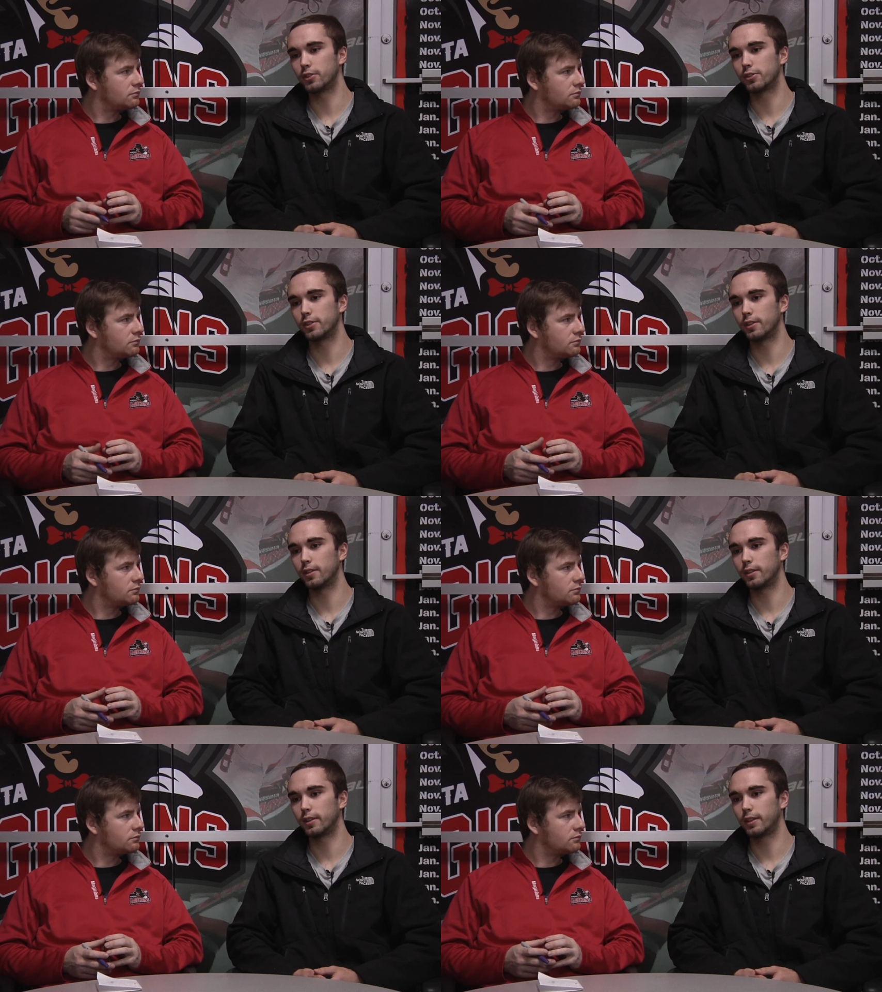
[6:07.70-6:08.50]
Speaker 1: just
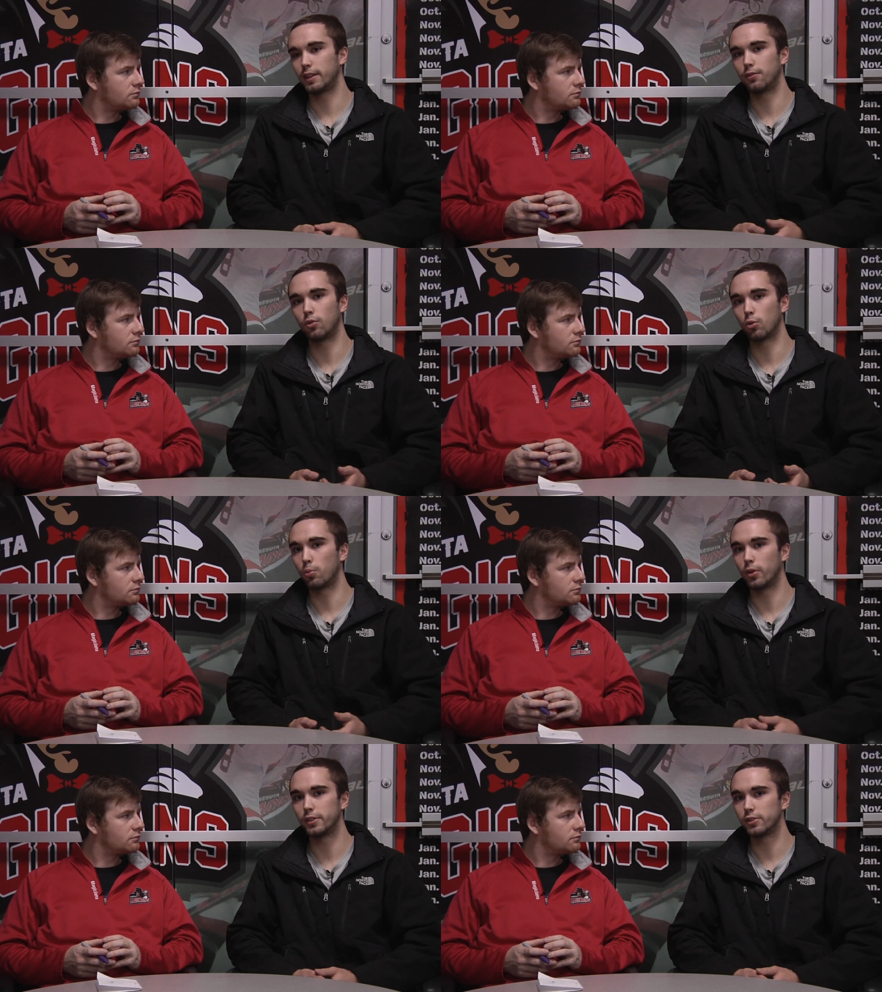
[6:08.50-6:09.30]
to get four
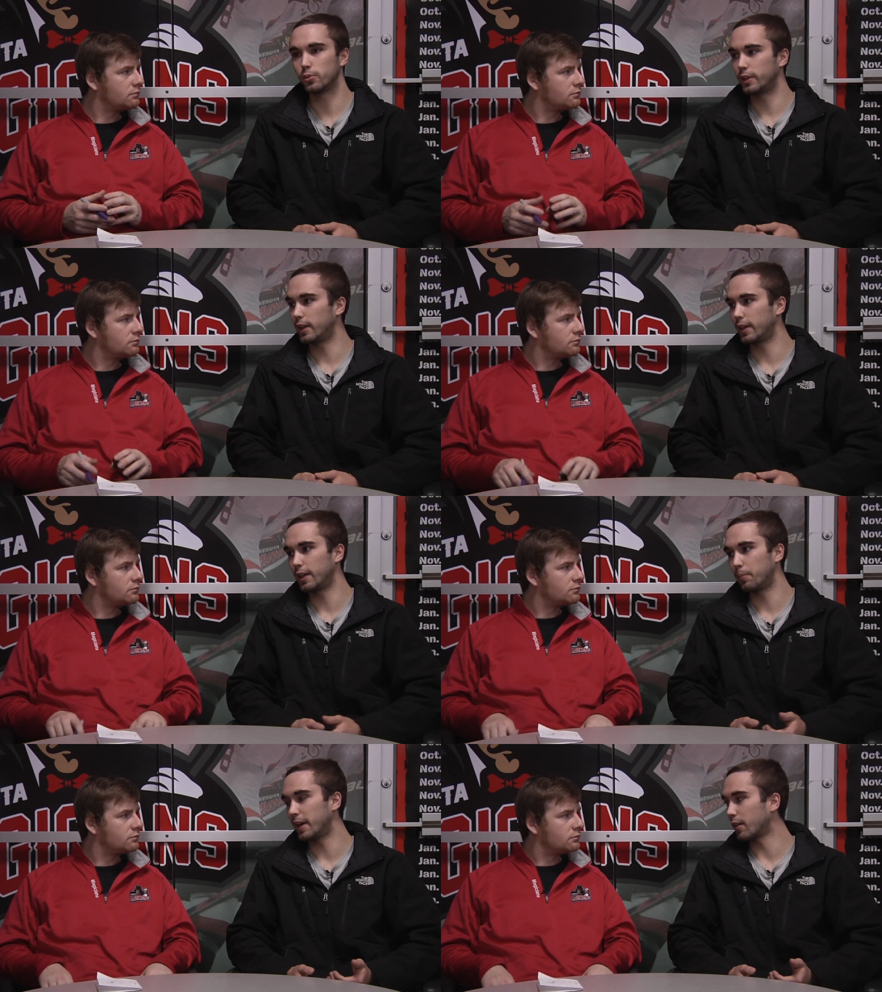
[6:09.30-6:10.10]
points this weekend,
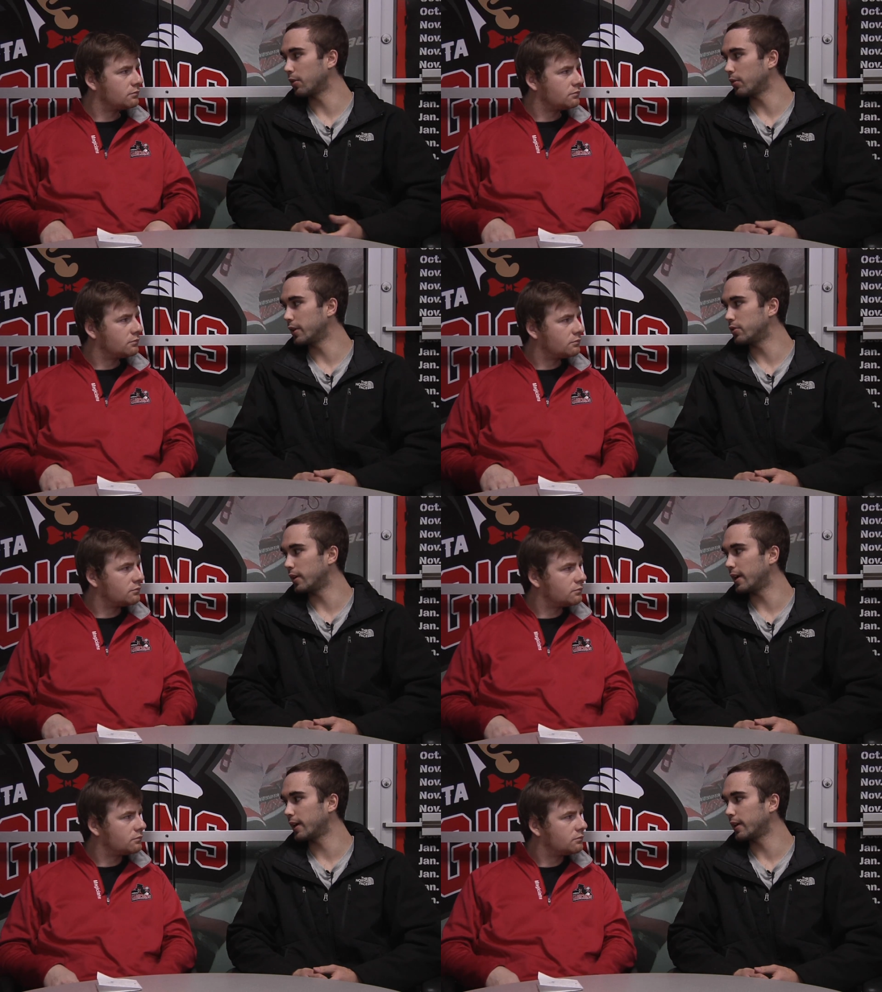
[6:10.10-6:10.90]
get back on the right
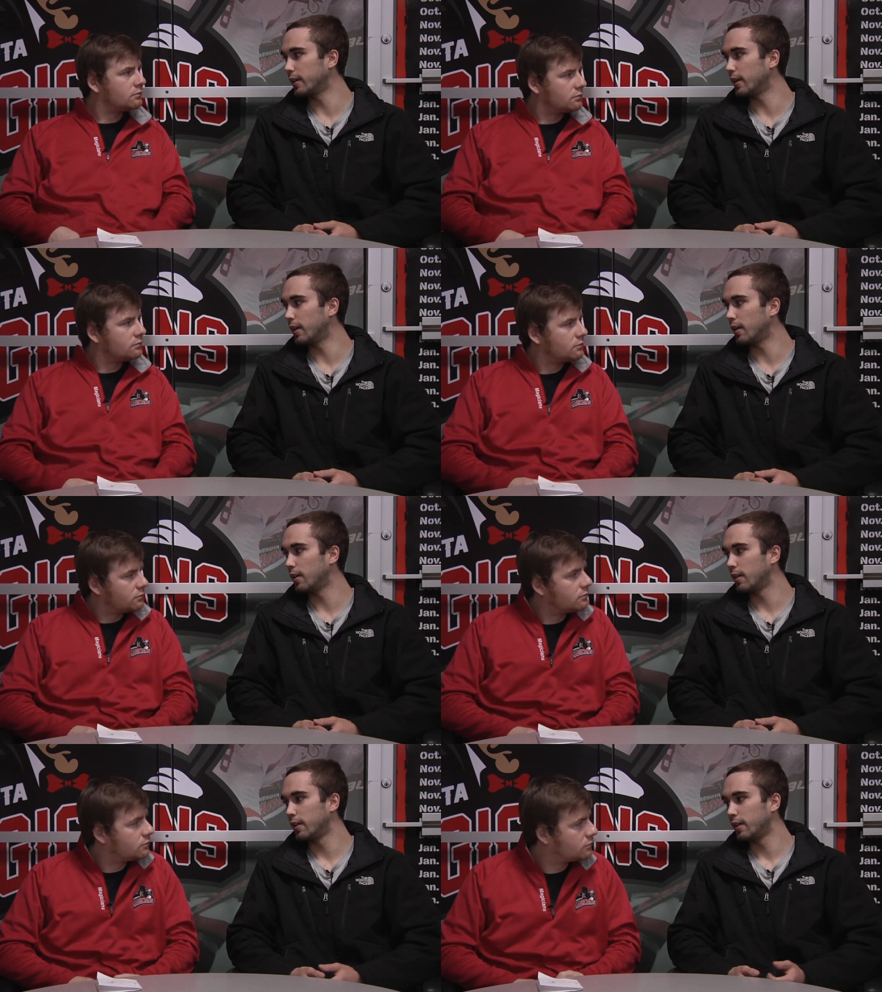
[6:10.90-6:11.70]
track, and uh,
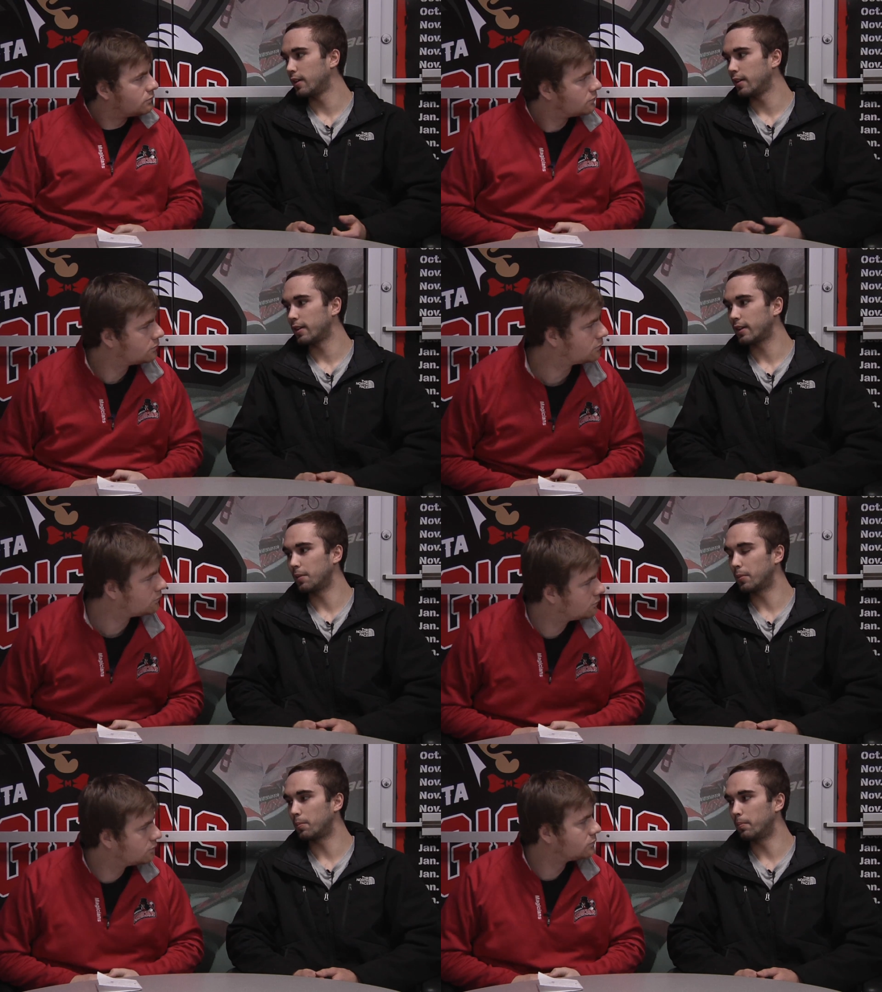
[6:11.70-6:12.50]

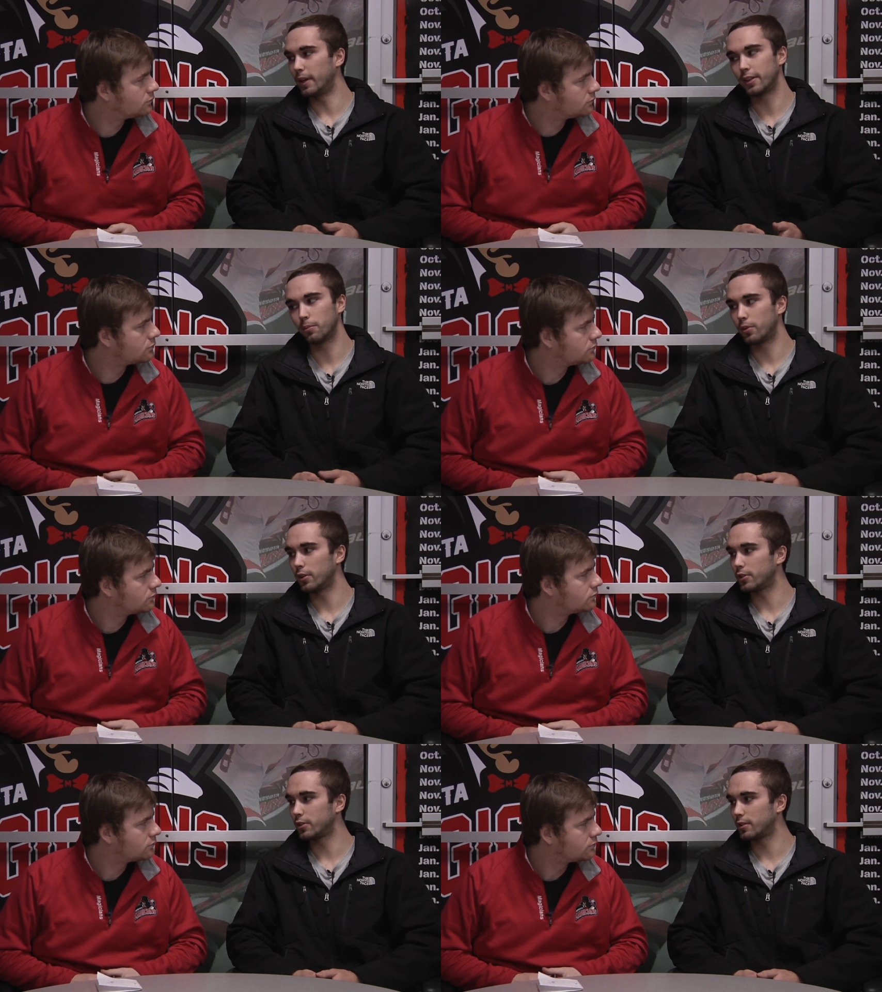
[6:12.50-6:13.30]
keep making the
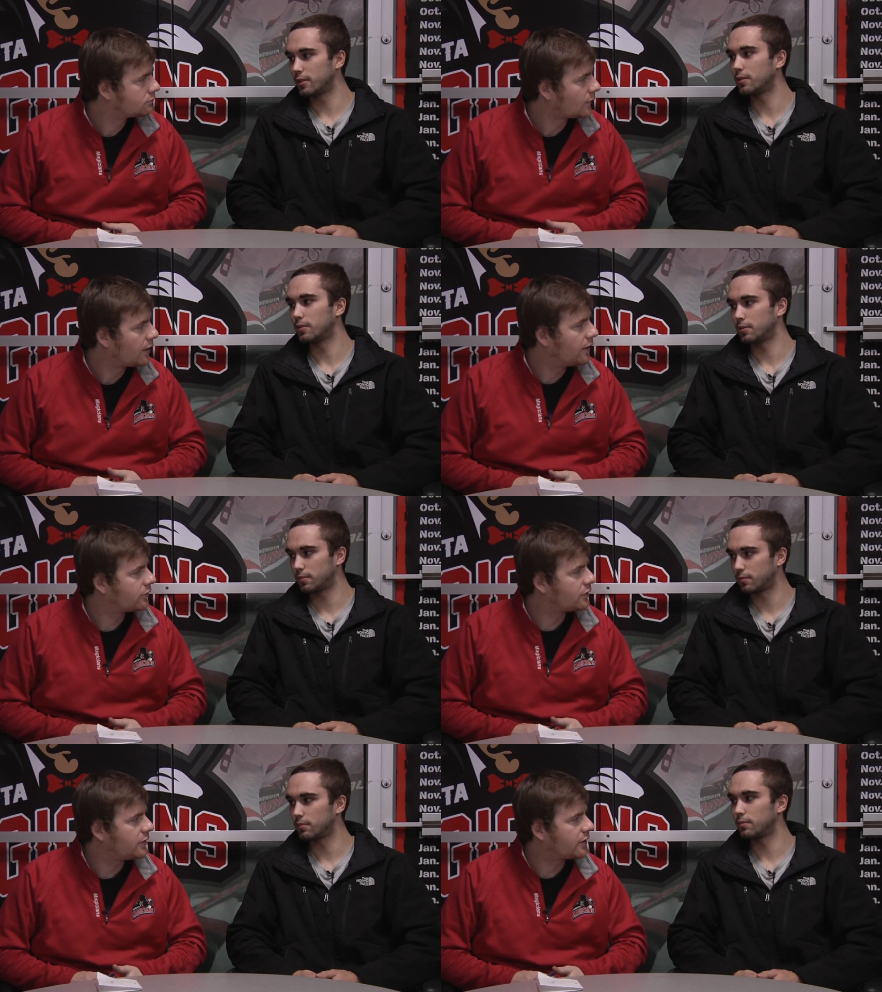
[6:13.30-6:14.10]
push.
Speaker 2: Thanks
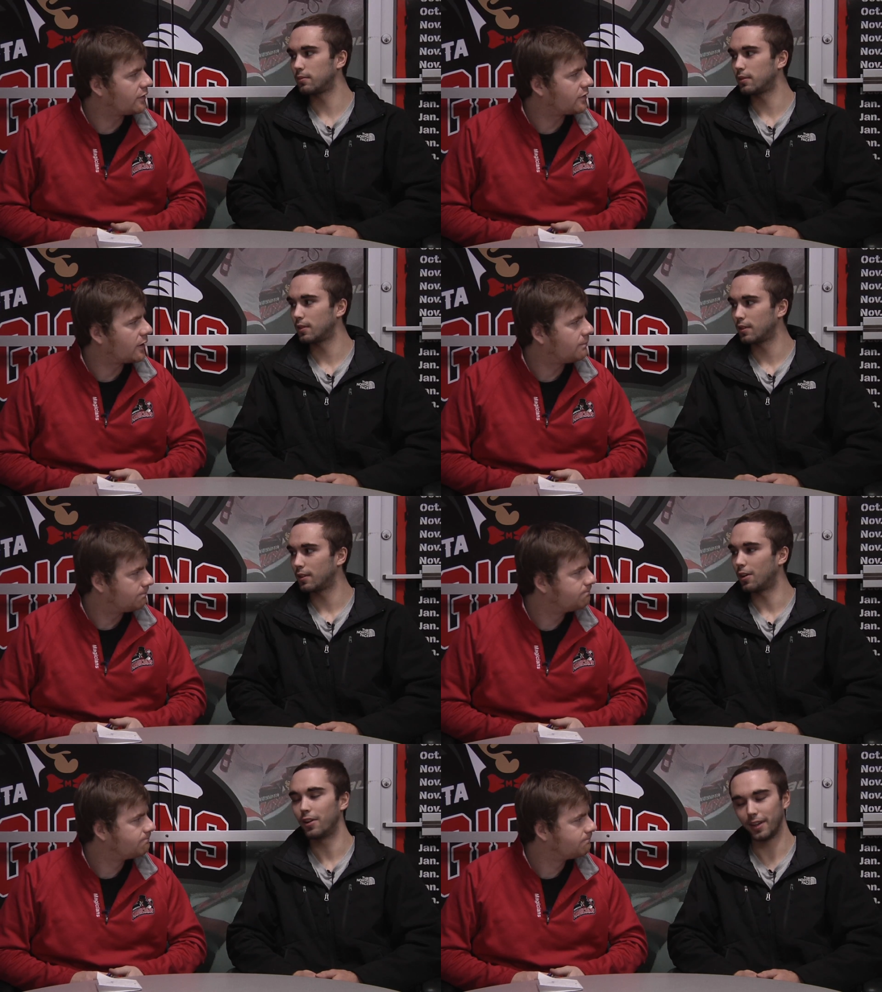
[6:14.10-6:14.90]
for taking the time.
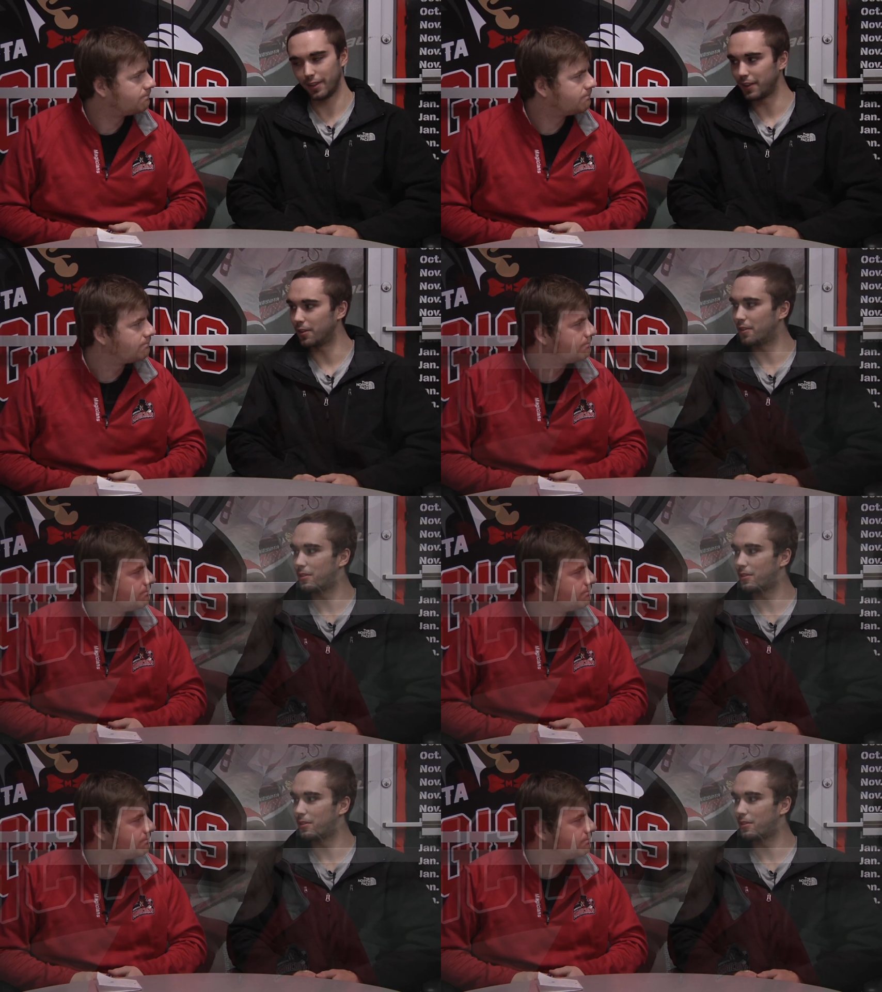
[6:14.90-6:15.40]
Oh yeah, thank you.